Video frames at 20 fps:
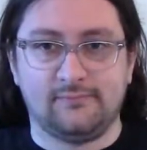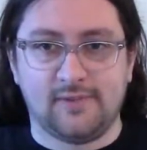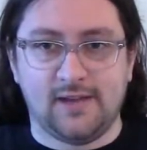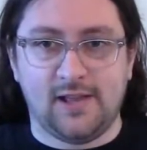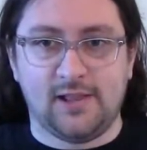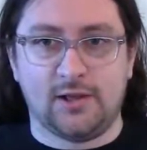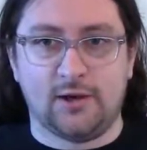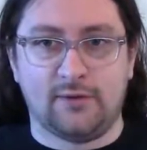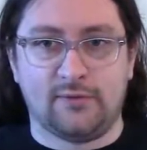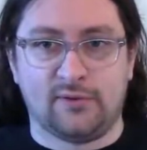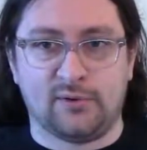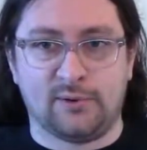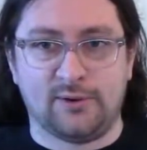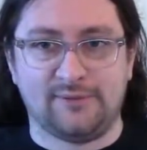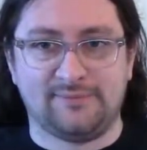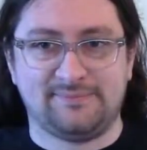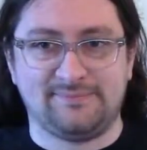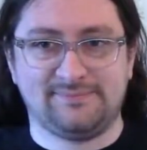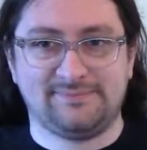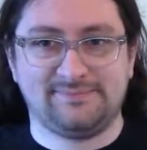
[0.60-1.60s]
Hello
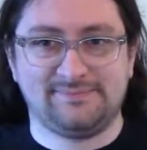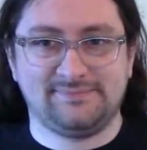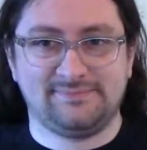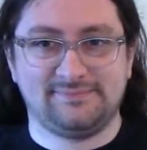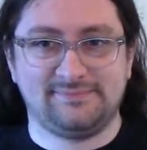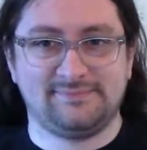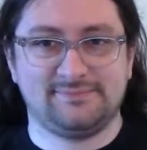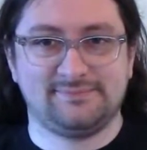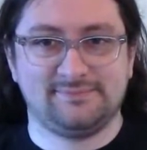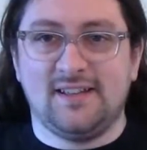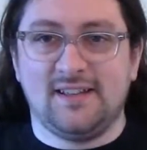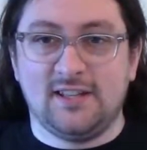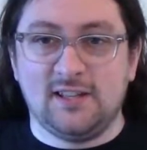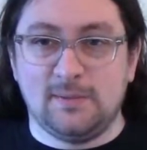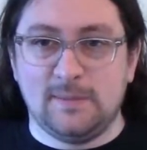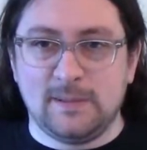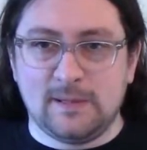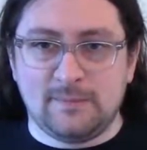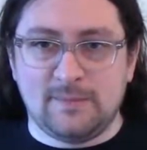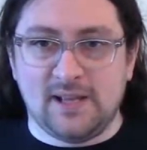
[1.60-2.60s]
everyone. In
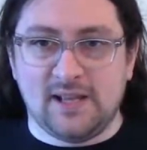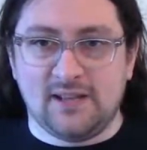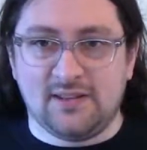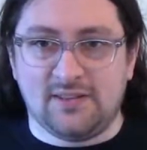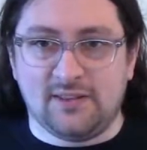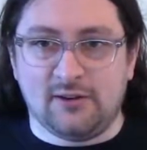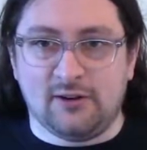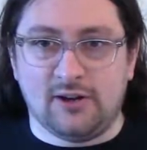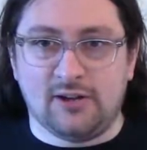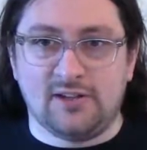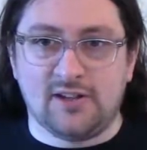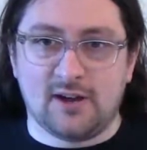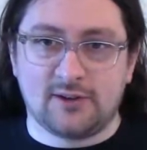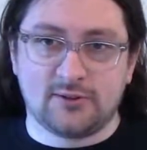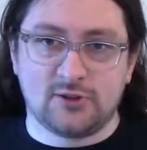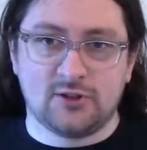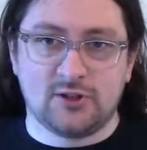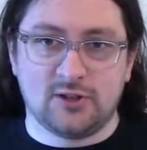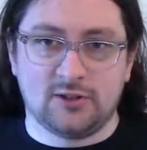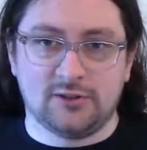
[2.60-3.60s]
The Big Bang Theory,
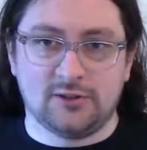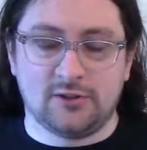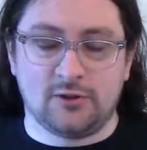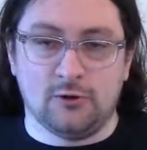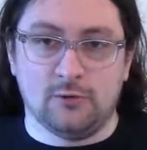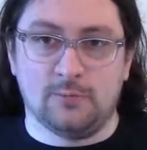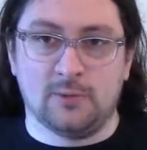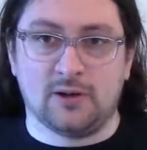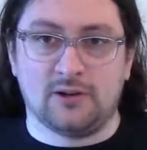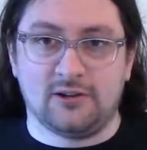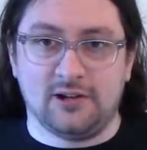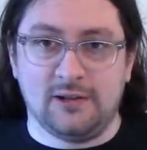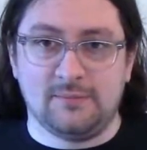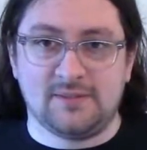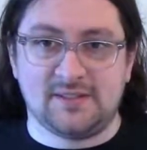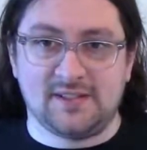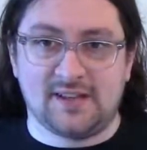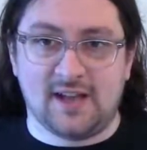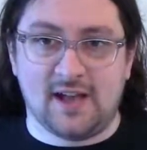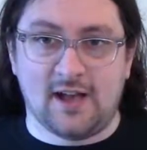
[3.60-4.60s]
Dr. Sheldon Cooper
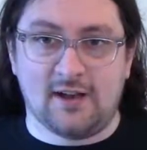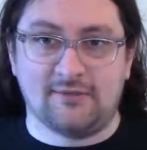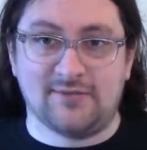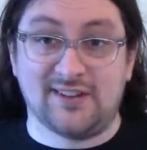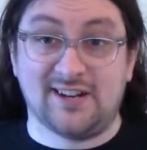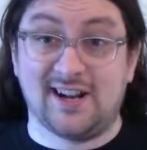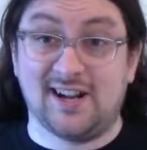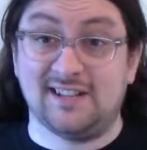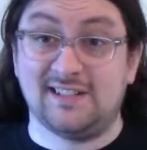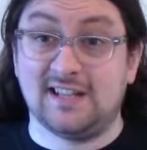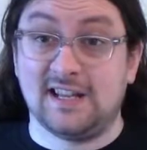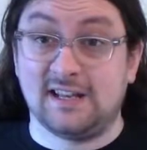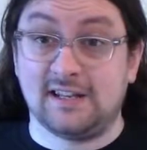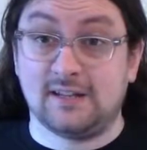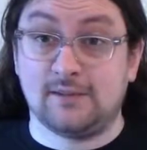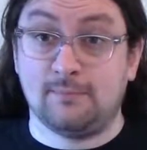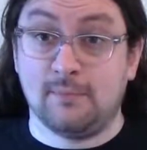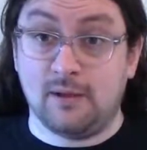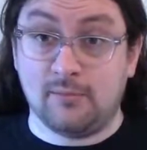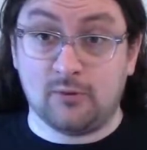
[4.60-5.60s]
claims to have an
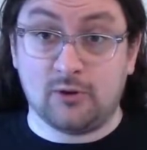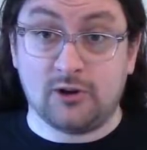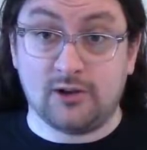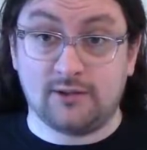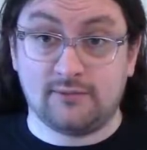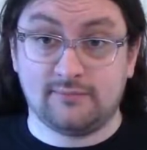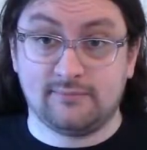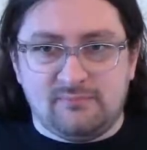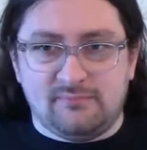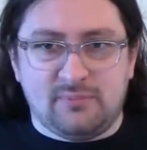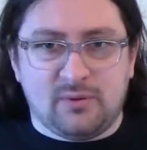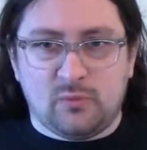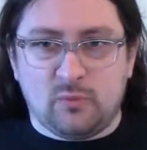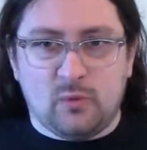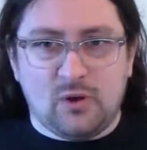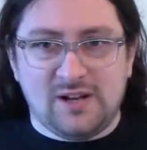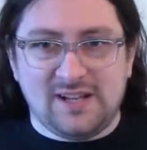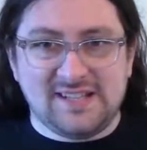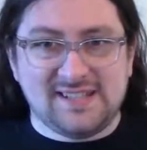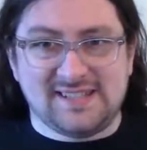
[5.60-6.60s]
eidetic memory. But
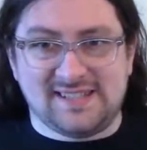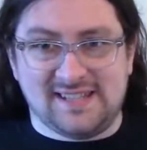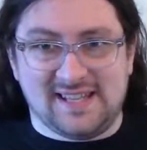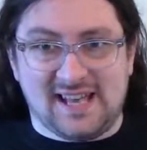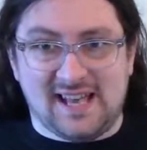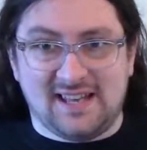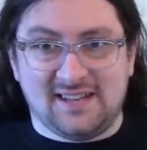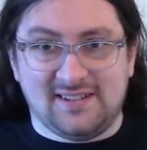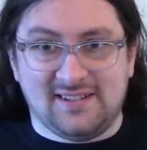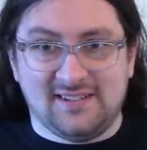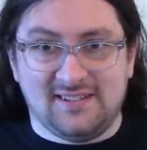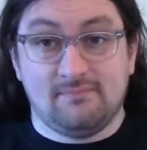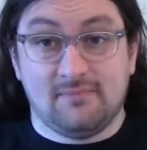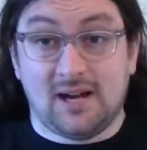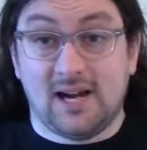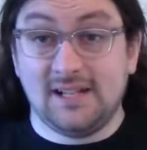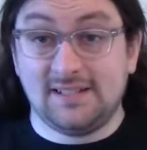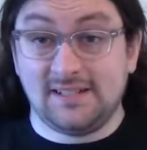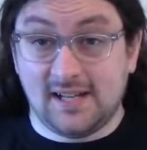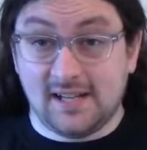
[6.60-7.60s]
what is that?
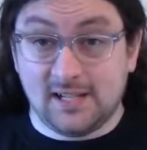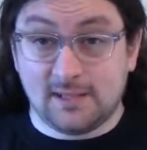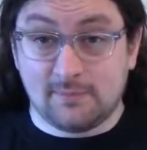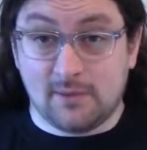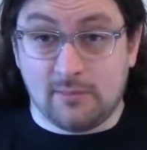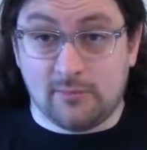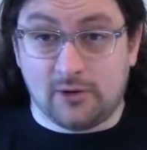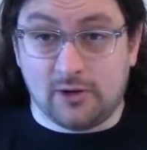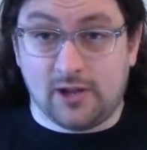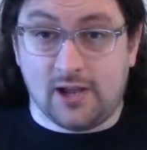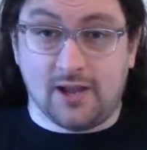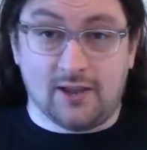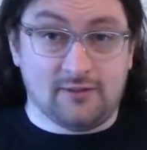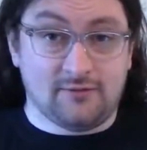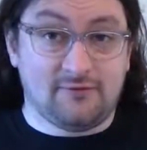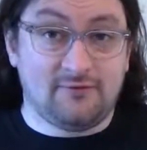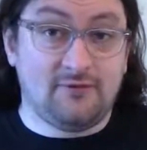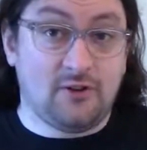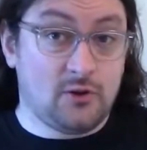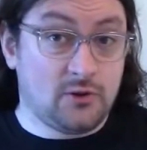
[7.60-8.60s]
Eidetic memory
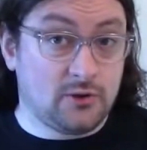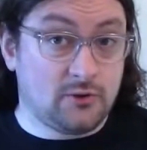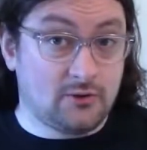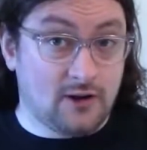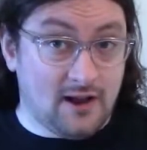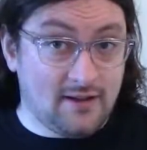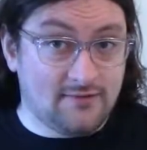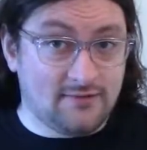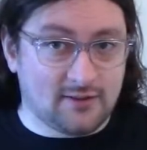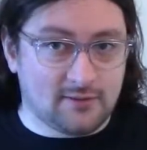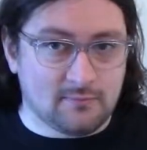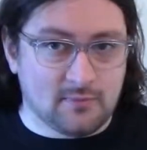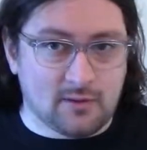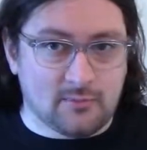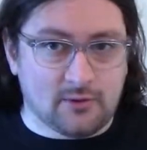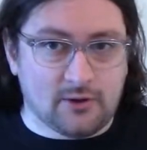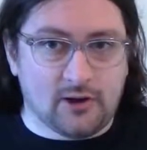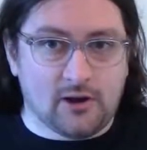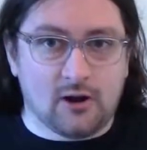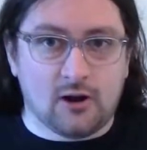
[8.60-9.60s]
and photographic
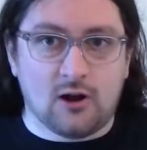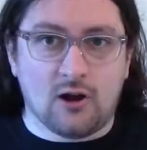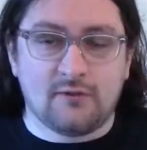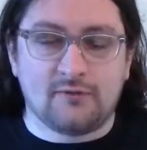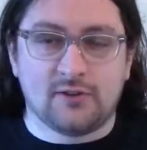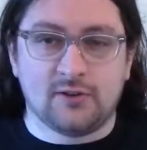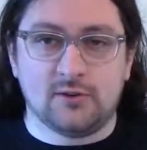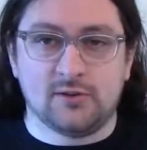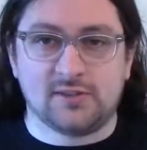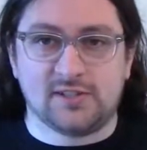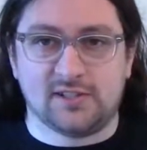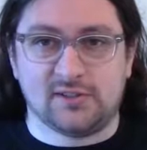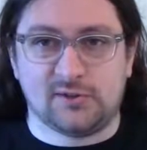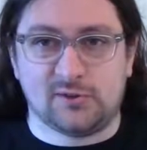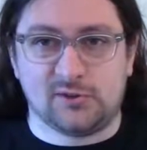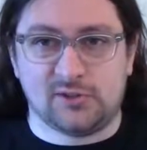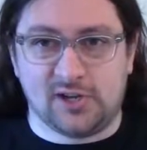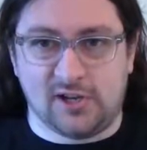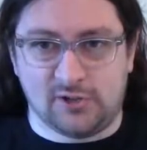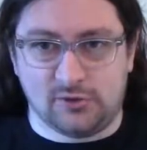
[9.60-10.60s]
memory are often used
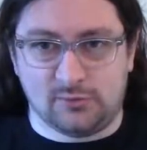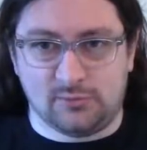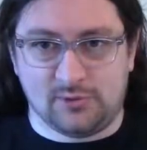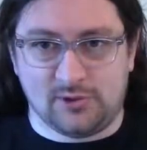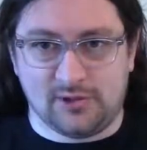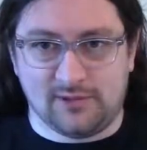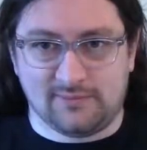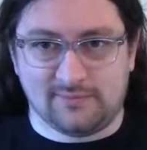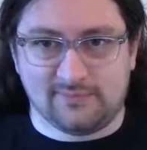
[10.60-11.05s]
interchangeably.